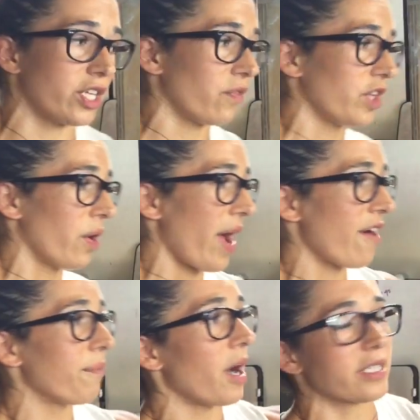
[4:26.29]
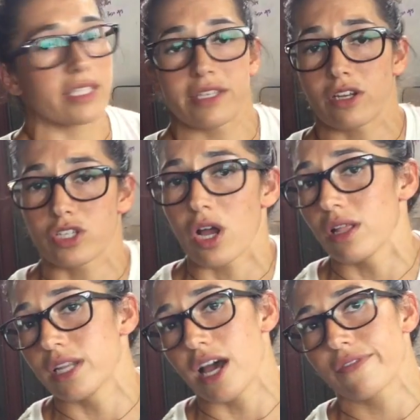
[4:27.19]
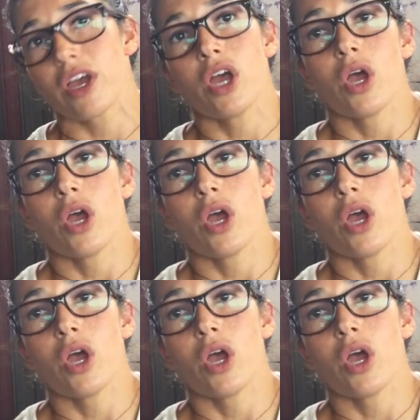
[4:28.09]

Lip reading: So if you don't have boxes that are tall enough